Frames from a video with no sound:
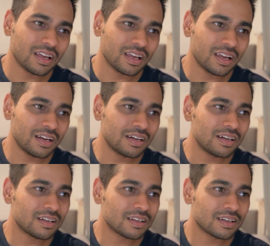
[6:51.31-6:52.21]

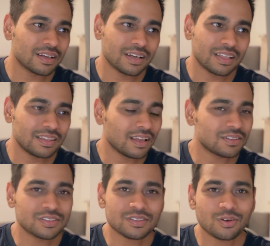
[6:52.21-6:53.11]
And they're
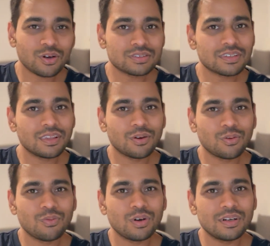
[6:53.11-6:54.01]
just lost in their
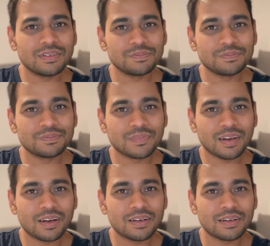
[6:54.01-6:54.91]
own world,
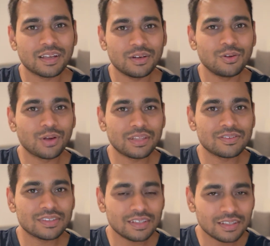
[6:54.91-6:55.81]
right? And you can
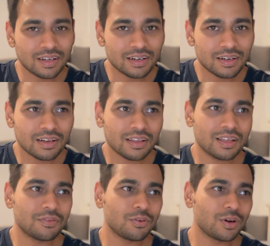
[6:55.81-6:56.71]
see that
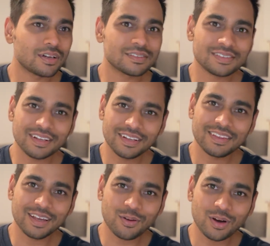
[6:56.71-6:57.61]
if you are still in
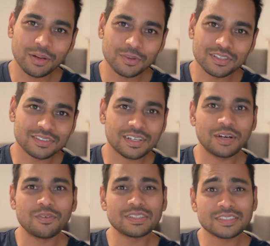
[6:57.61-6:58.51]
the equanimous
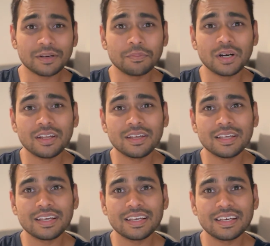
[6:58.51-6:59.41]
state when
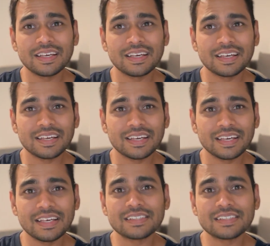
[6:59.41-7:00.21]
somebody is